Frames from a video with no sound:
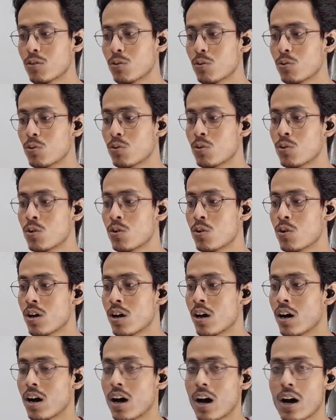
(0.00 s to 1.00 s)
So
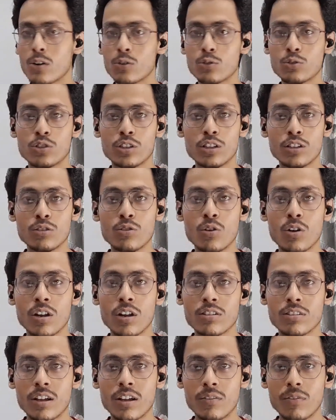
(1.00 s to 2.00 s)
how she's
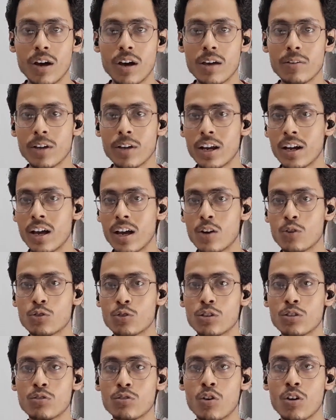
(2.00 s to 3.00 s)
gonna survive and how
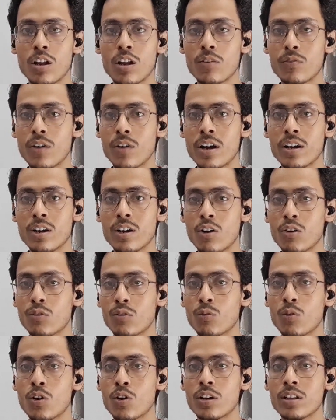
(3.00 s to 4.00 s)
she's gonna find
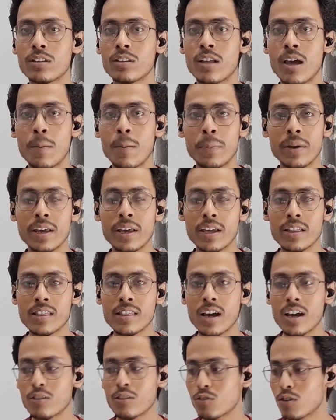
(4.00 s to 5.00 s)
out what is happening
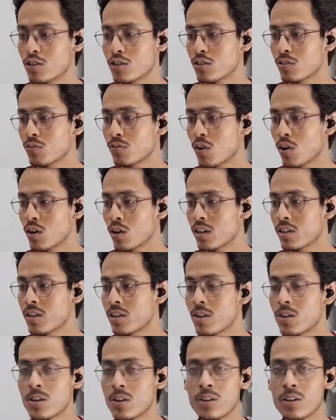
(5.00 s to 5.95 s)
in the isolation ward.